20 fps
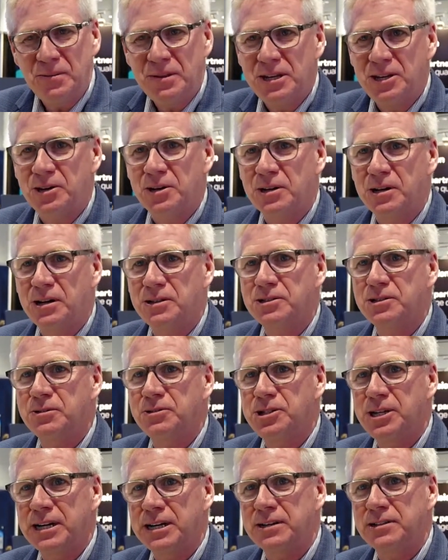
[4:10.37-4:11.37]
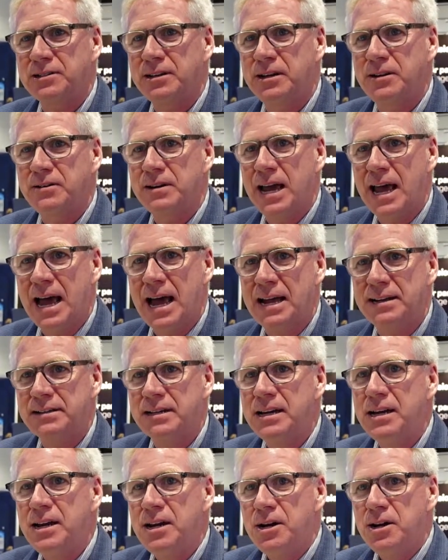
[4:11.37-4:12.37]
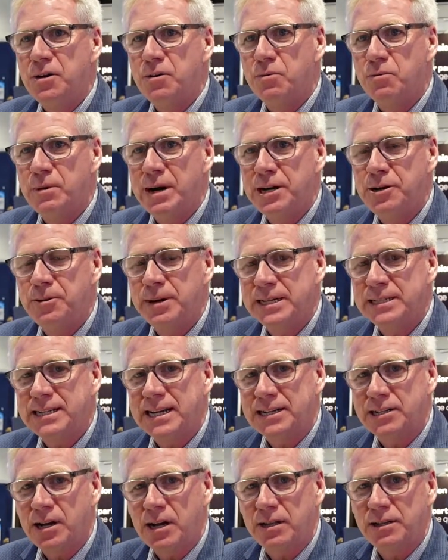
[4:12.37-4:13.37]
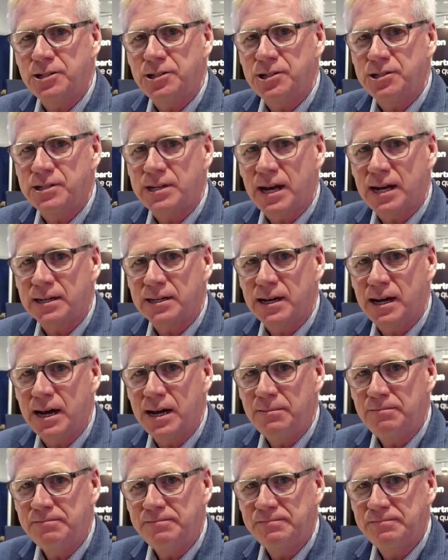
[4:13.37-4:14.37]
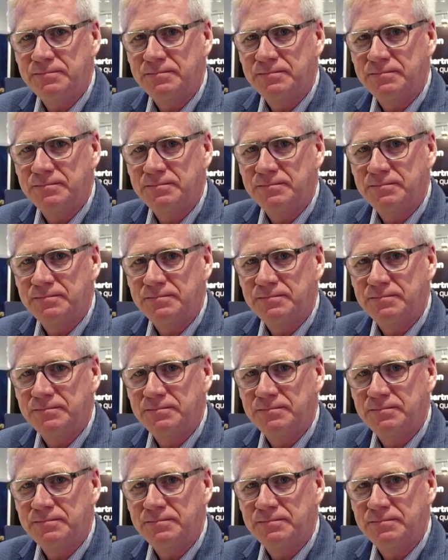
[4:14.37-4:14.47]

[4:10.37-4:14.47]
You can also check us out at redricktechnologies.com.